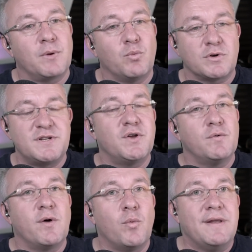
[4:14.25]
What to do
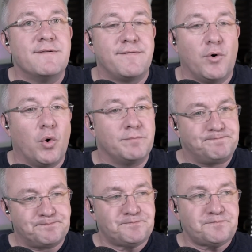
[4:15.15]
with a windfall?
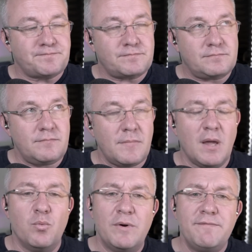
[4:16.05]

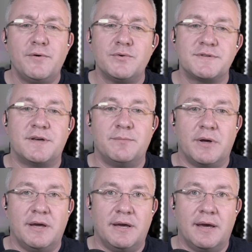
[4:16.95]
Windfalls can
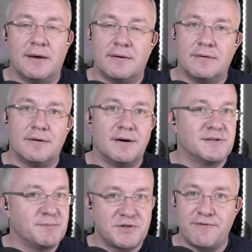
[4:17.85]
be
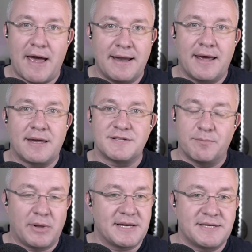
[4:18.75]
as much of a headache as a
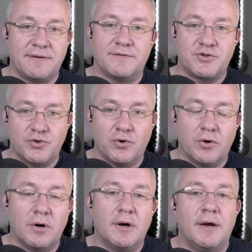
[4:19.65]
blessing, for
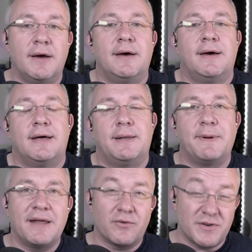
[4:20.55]
sure.
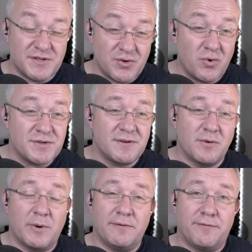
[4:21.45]
Depending on the source of
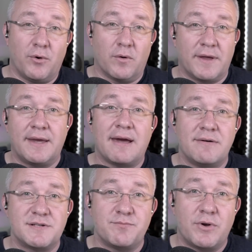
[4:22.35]
the windfall, they can
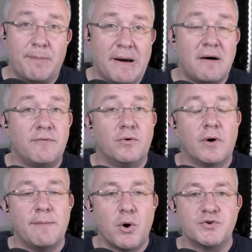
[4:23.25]
carry some pretty powerful
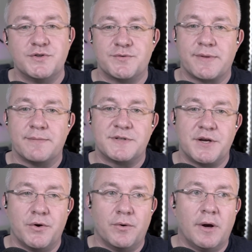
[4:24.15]
emotions with them
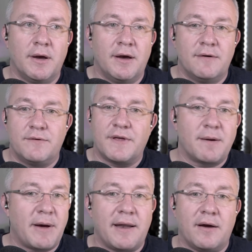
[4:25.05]
too. If you think
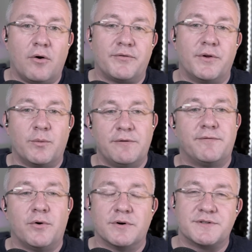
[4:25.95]
about it, often a
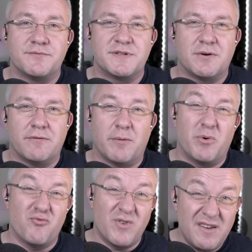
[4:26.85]
windfall is the result of a
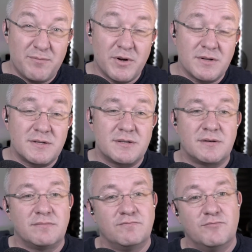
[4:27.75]

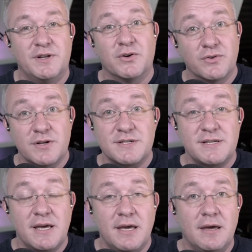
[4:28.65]
bereavement,
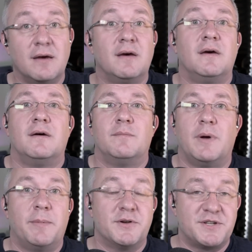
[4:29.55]
redundancy,
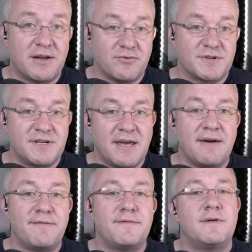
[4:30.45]
maybe a generous
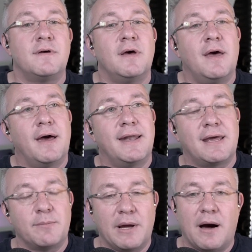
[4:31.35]
gift, and
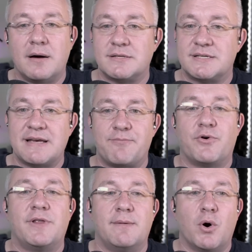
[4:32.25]
it can be hard to
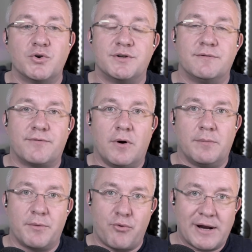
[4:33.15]
separate the emotion
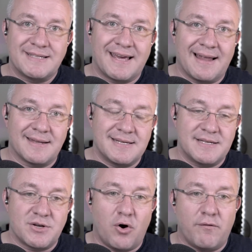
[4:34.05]
from the
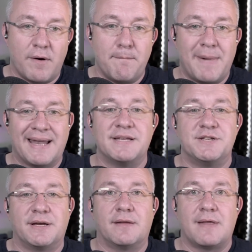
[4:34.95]
practicalities of
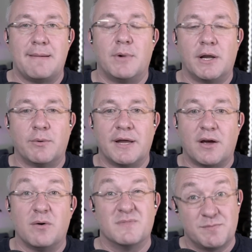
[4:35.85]
managing that money when it
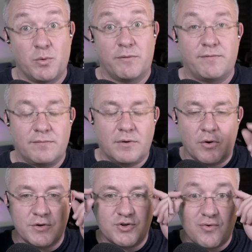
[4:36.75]
comes, but we've
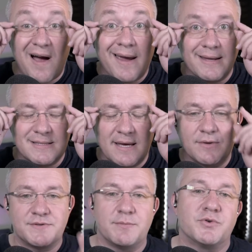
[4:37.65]
got to try and set
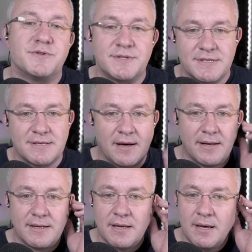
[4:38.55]
those emotions
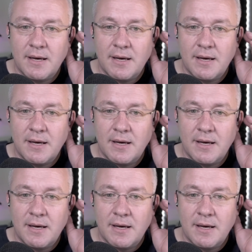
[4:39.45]
aside.